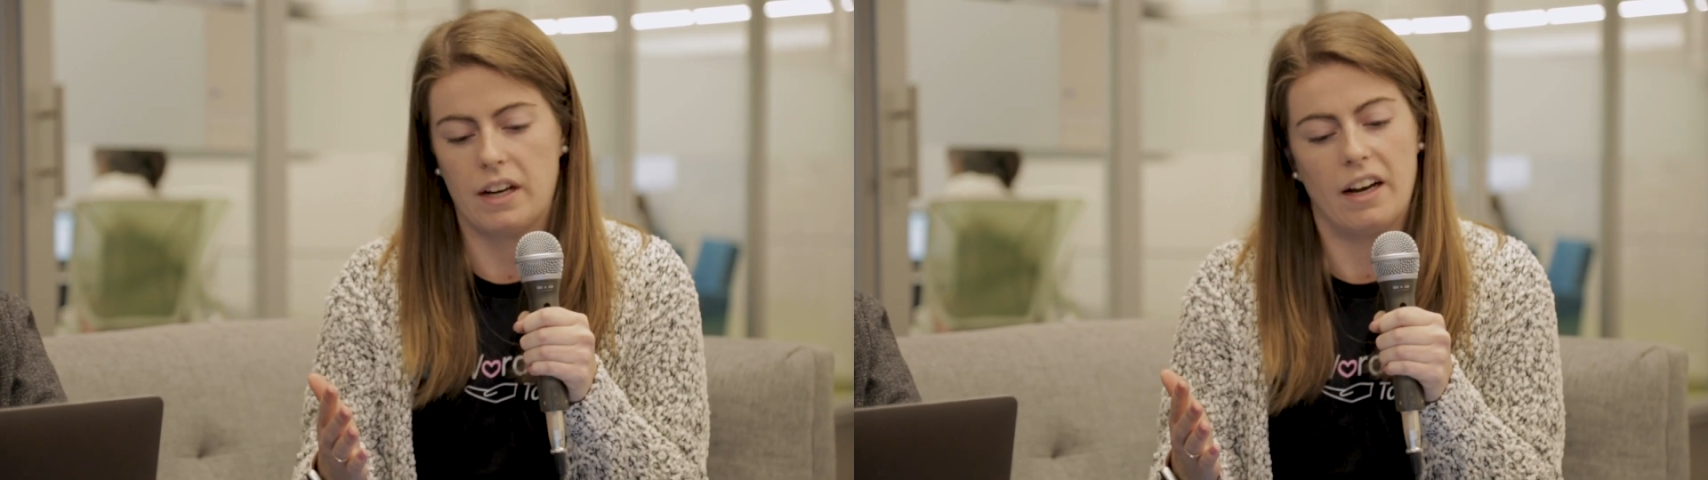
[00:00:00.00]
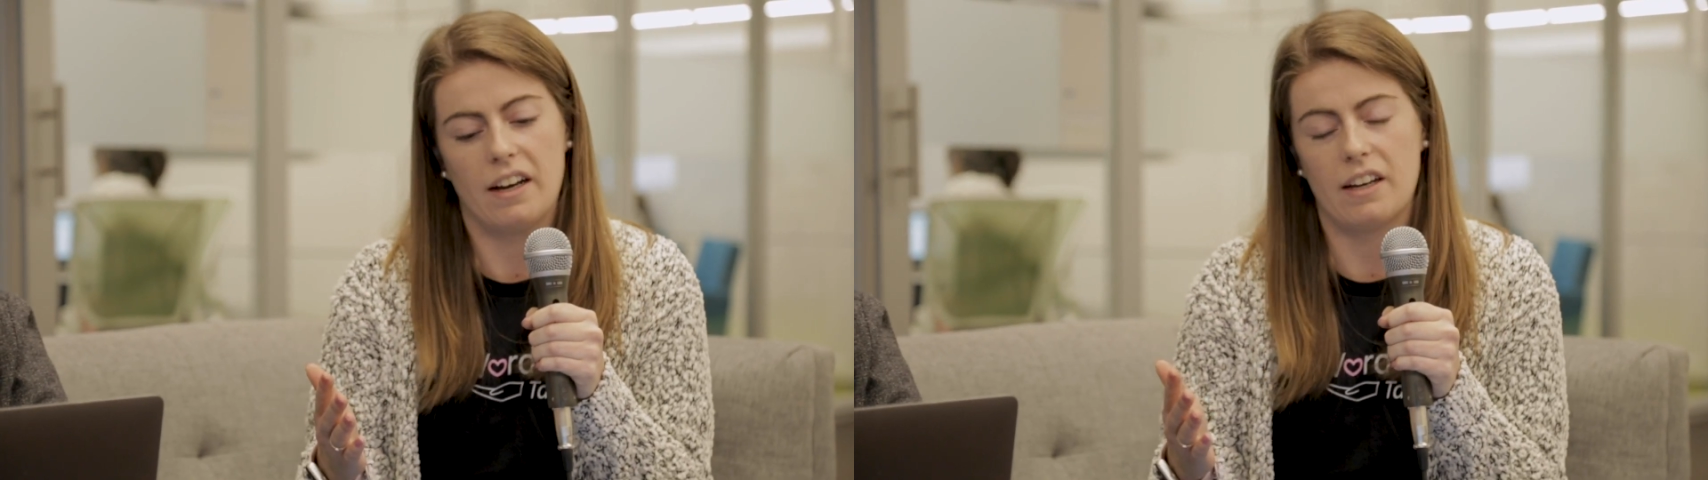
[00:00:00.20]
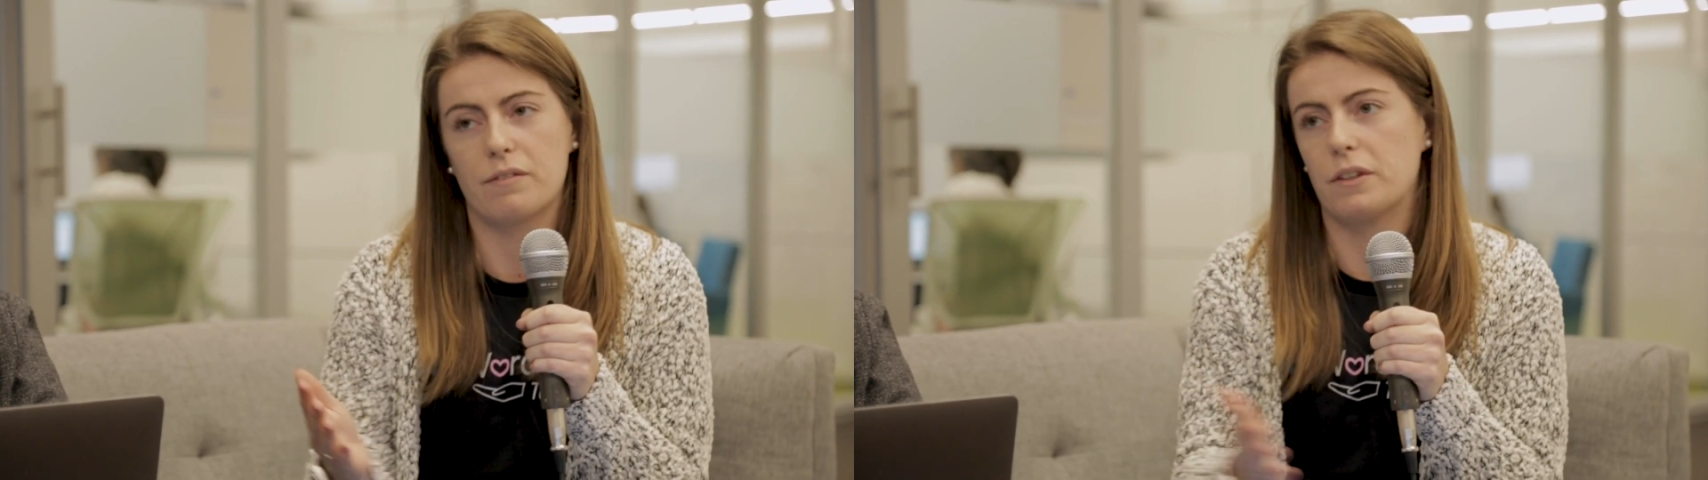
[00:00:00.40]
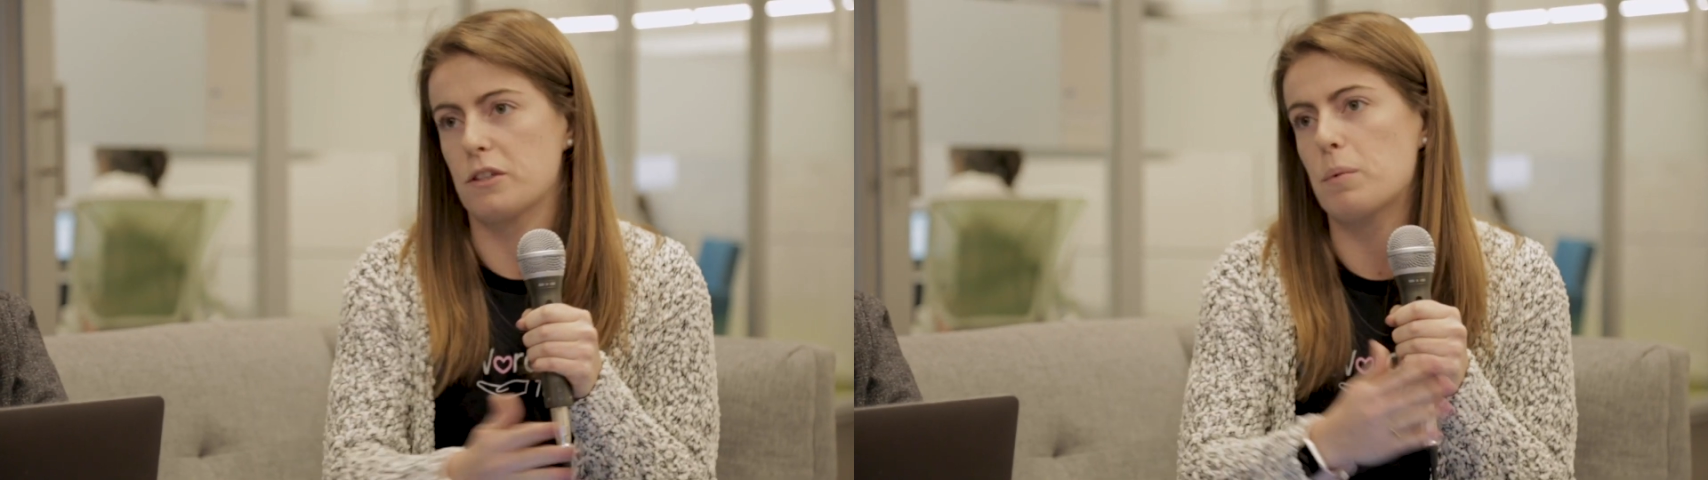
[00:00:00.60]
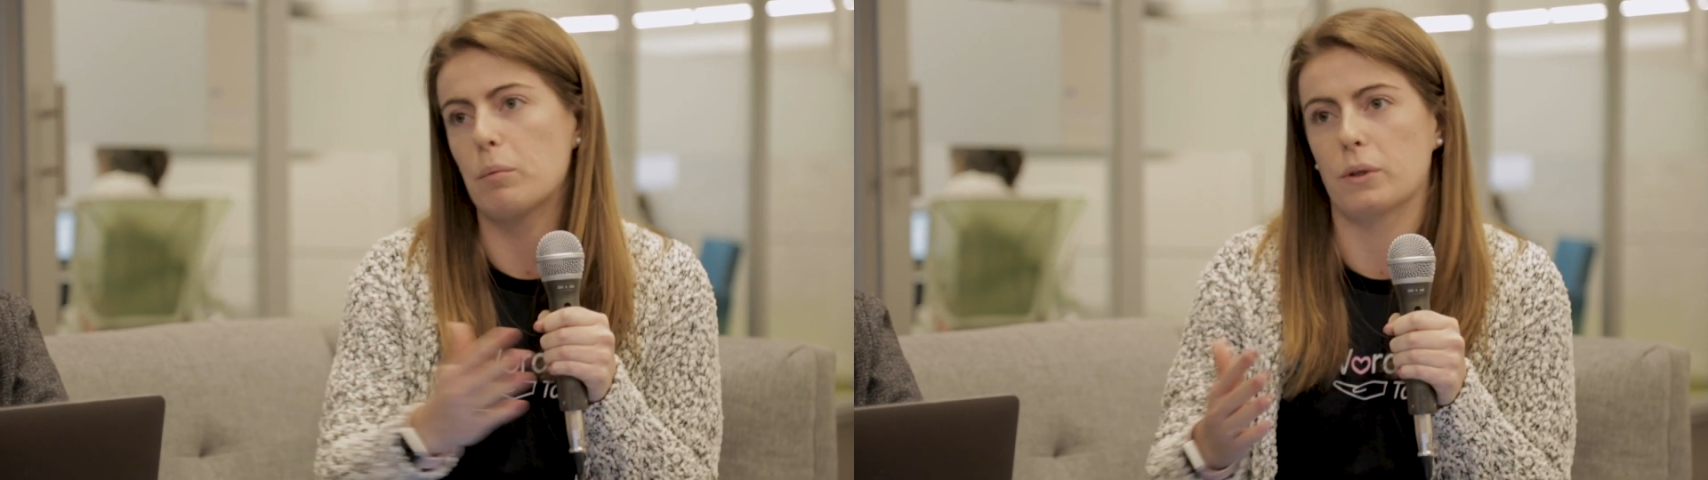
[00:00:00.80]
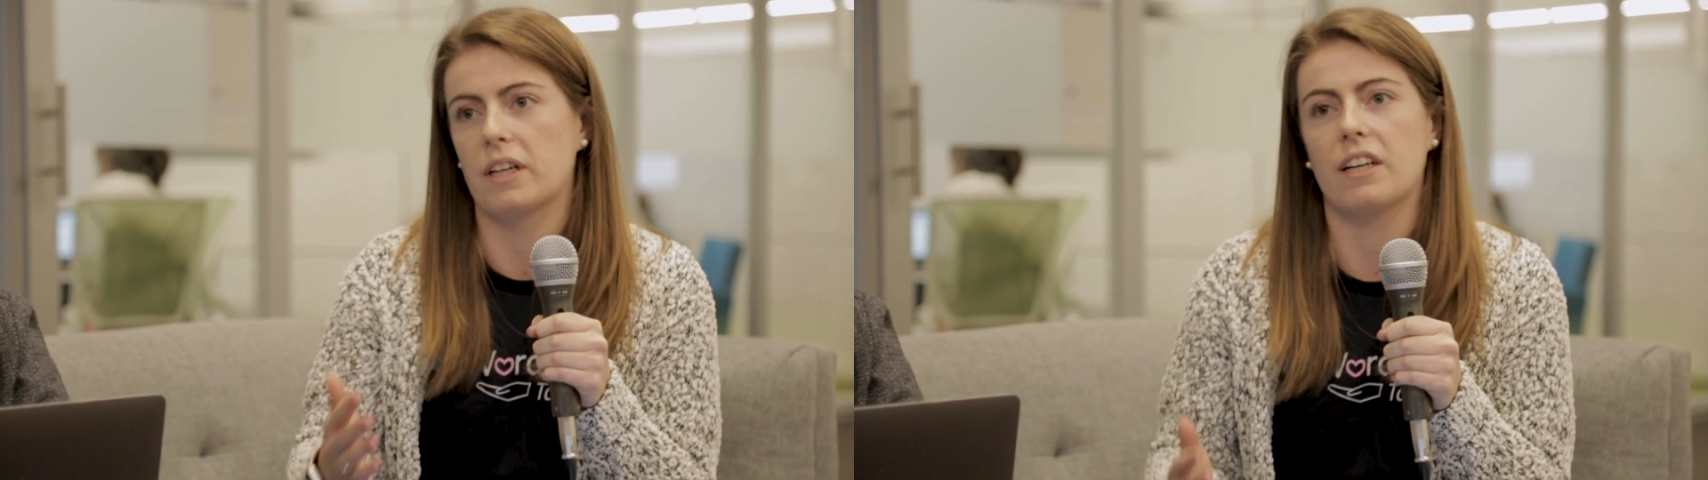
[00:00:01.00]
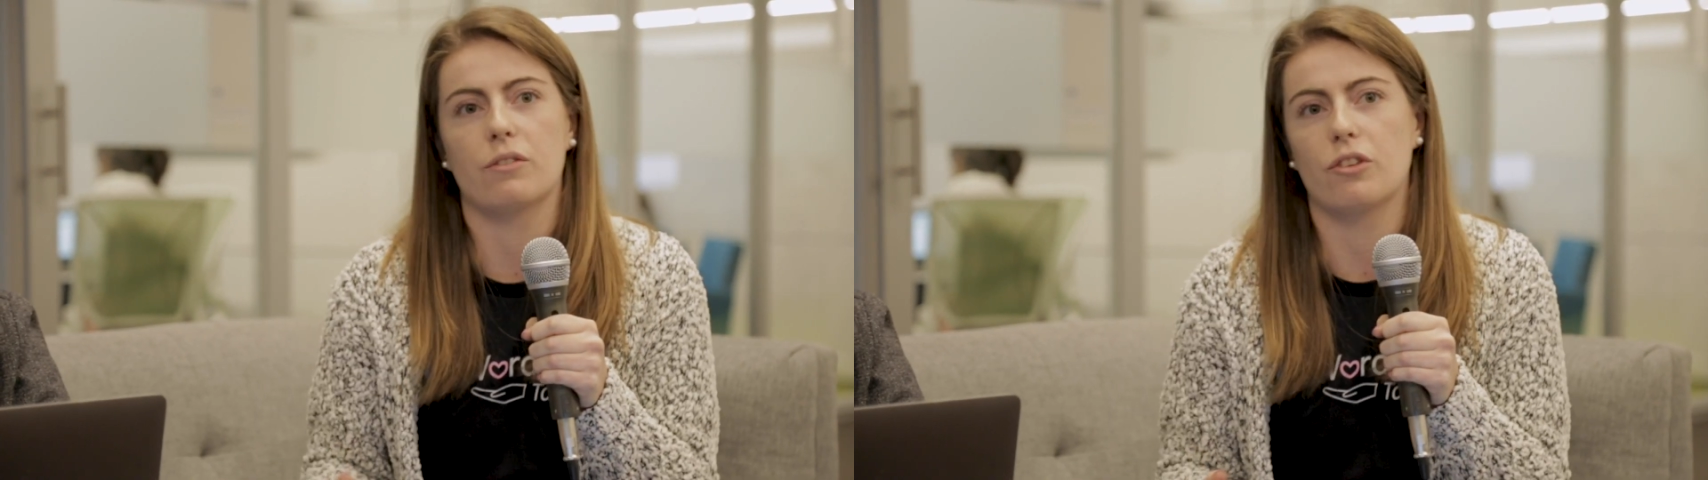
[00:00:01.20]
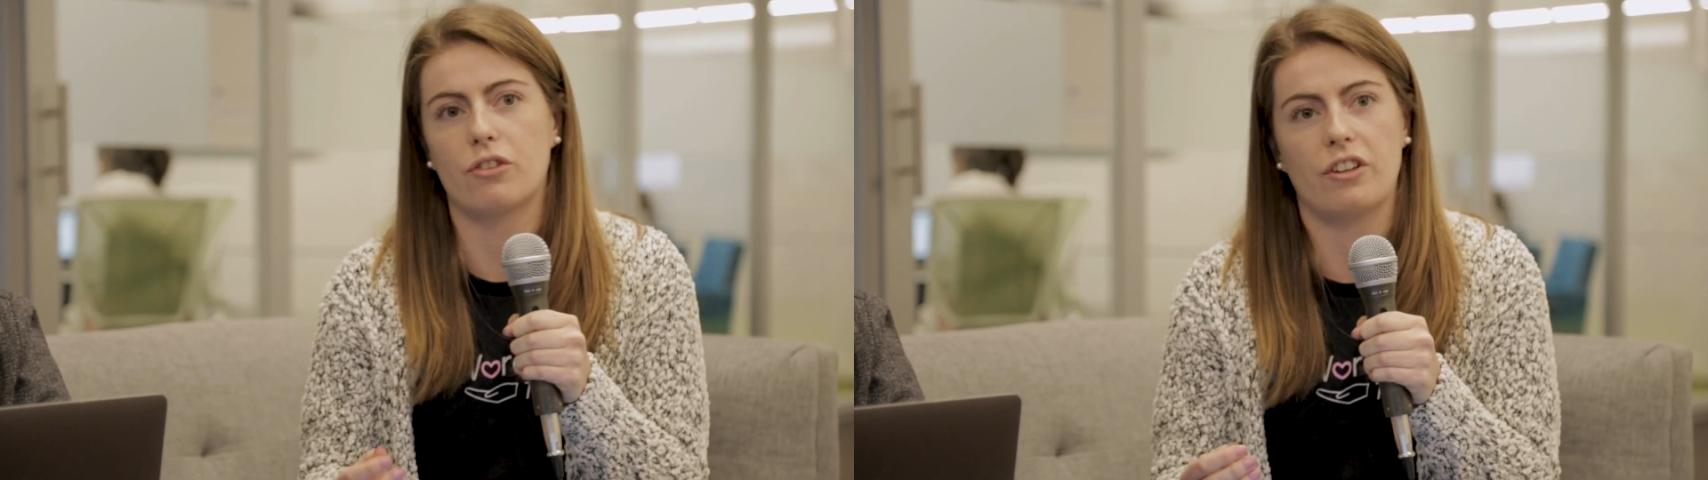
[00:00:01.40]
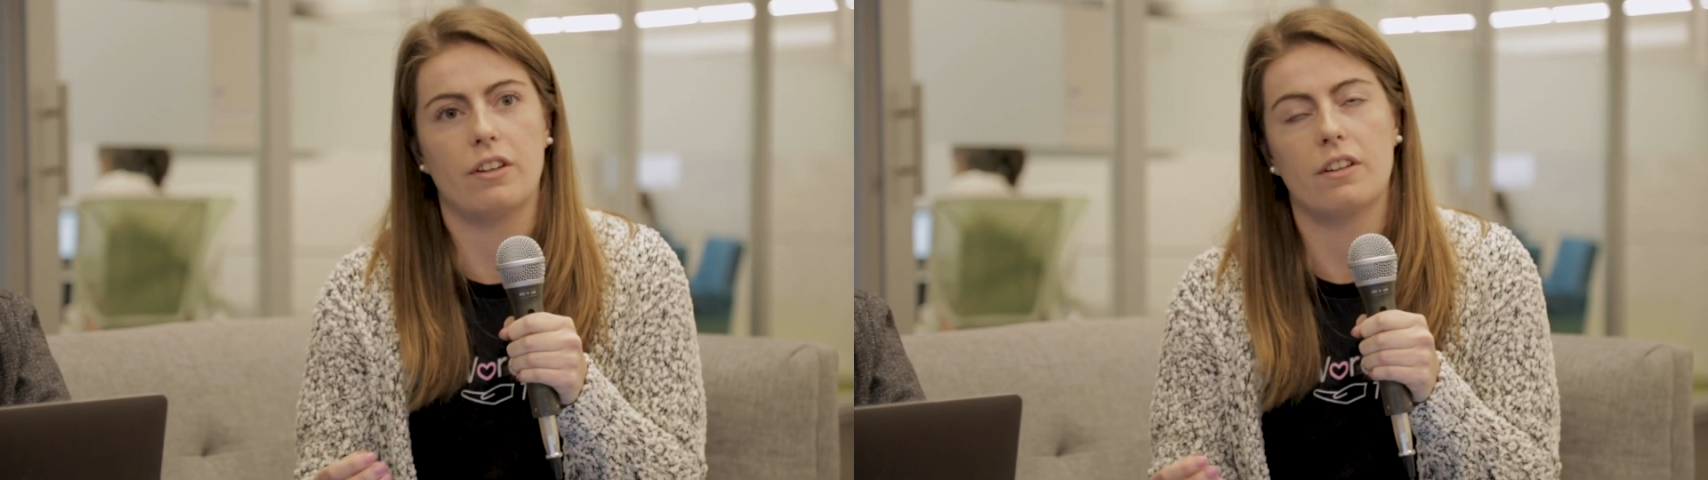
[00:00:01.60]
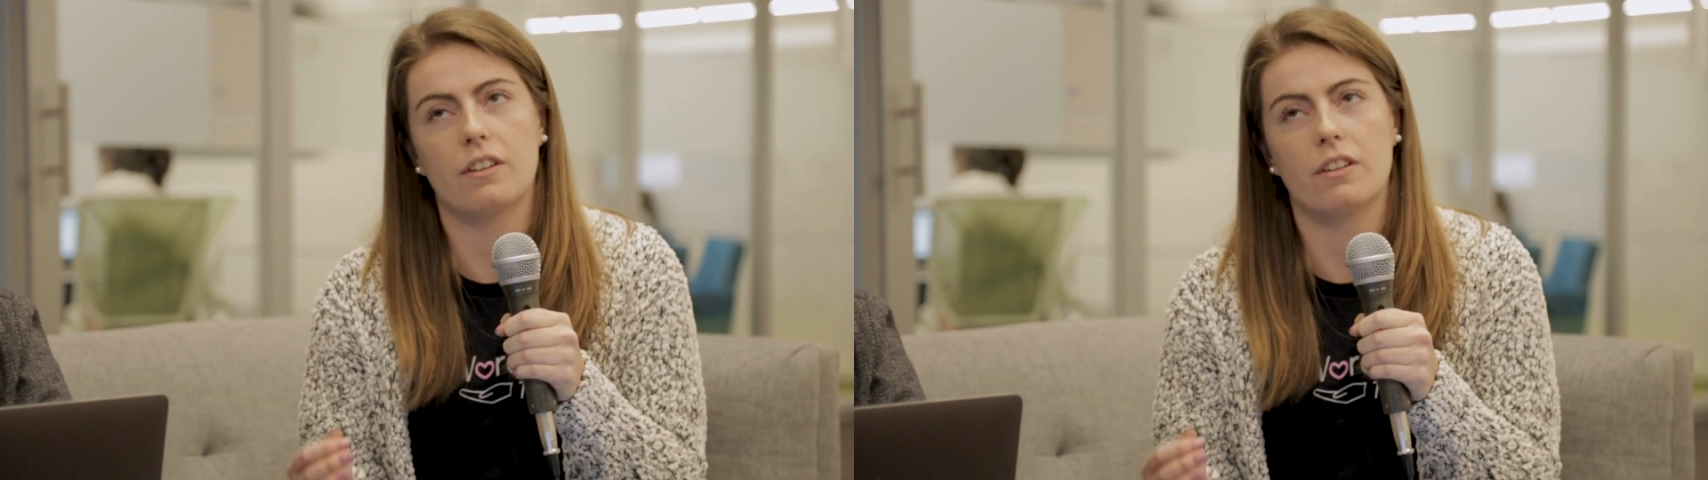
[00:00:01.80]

at first people were kind of just